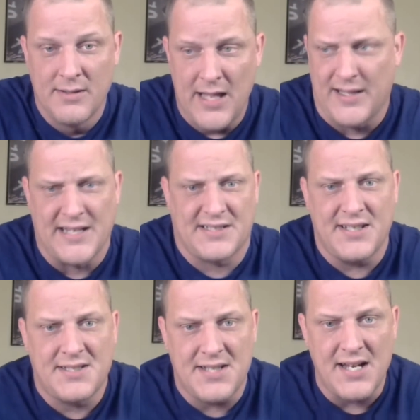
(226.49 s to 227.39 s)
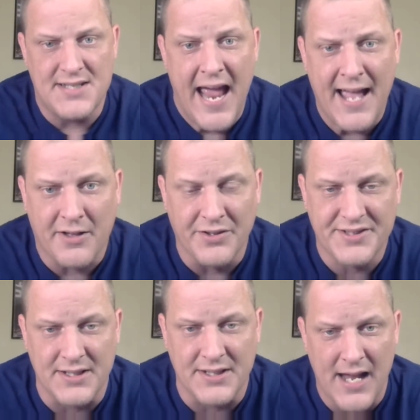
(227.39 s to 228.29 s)
Had like 16 tackles
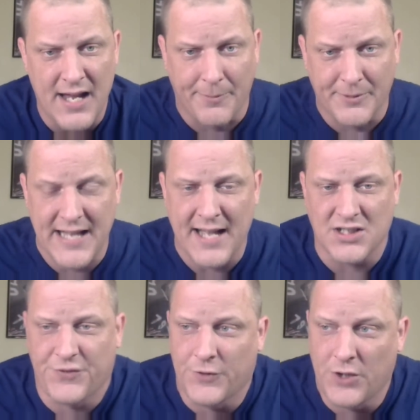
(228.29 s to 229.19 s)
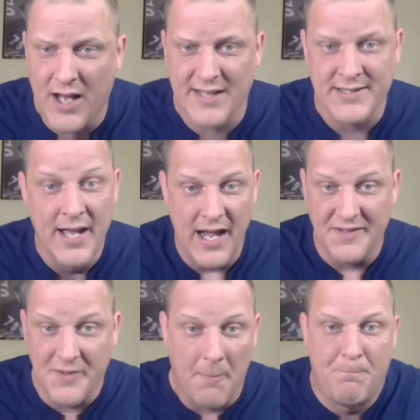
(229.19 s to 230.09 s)
today, a couple tackles for loss,
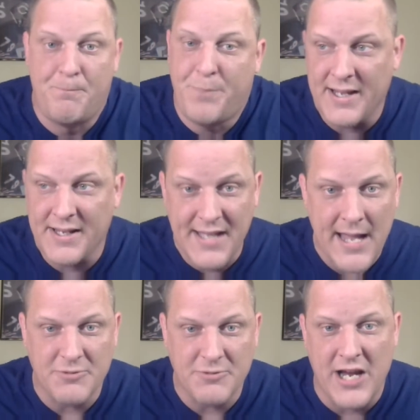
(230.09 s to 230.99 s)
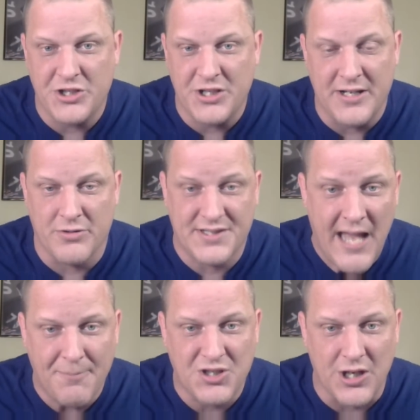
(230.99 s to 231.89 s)
and the big game-changing
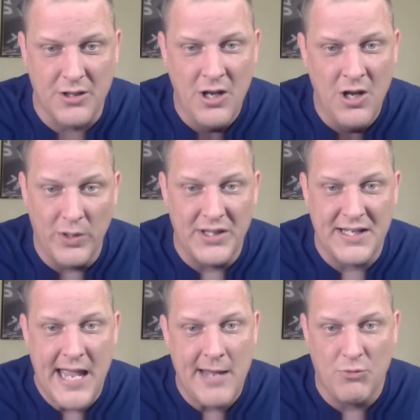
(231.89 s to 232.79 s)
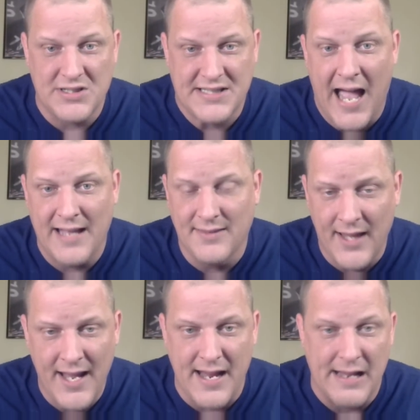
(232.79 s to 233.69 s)
interception when the game was tied
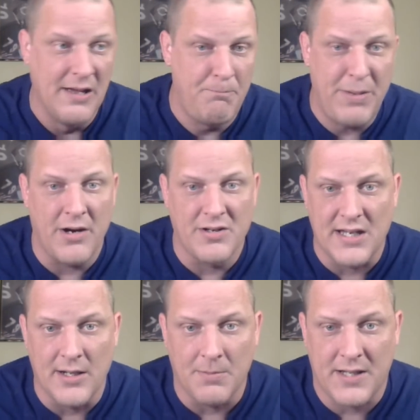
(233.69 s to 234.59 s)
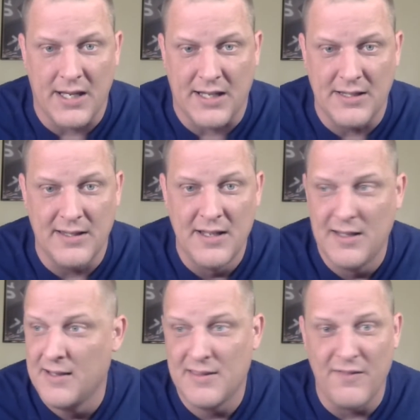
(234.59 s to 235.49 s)
late. Bears end up kicking
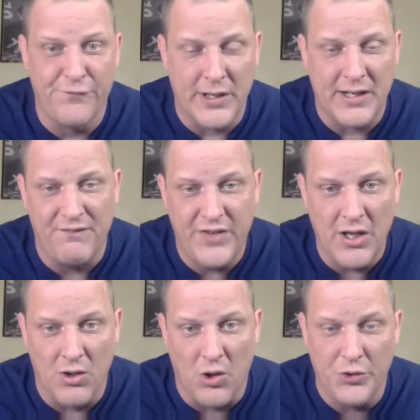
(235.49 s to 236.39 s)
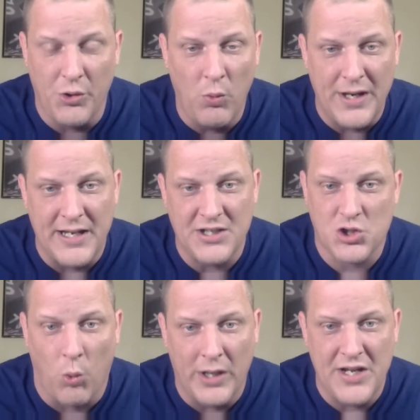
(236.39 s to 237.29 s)
the frickin' field goal to win it,
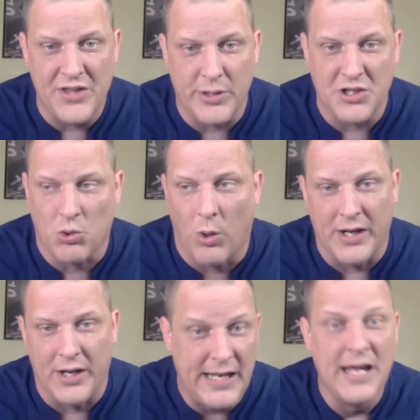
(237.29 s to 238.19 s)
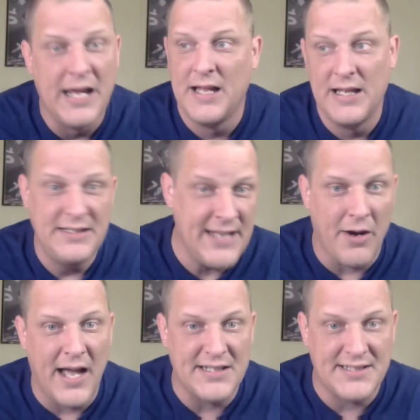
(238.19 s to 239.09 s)
23-20.
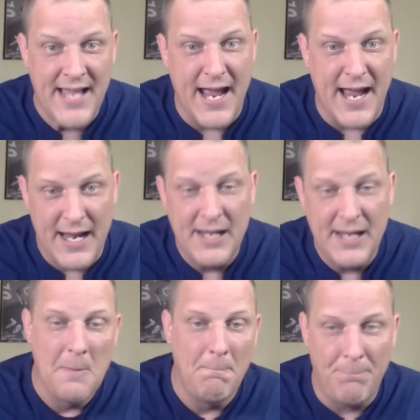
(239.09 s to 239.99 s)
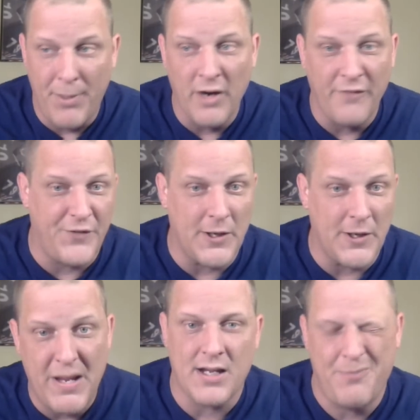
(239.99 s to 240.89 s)
Dare I say, perfect
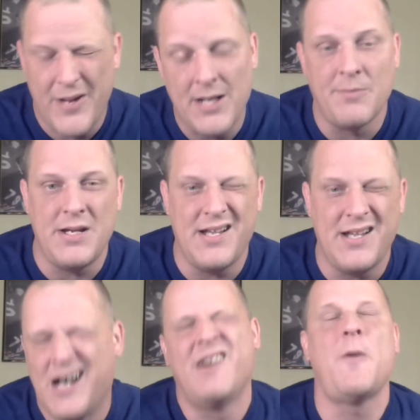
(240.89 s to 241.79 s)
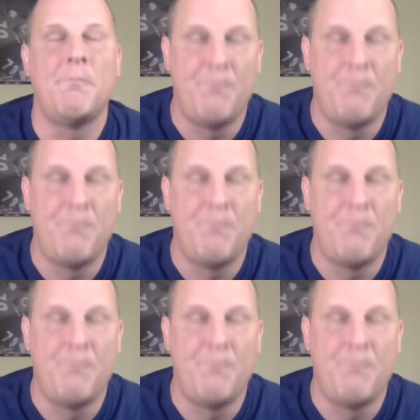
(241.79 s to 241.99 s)
peak epitome of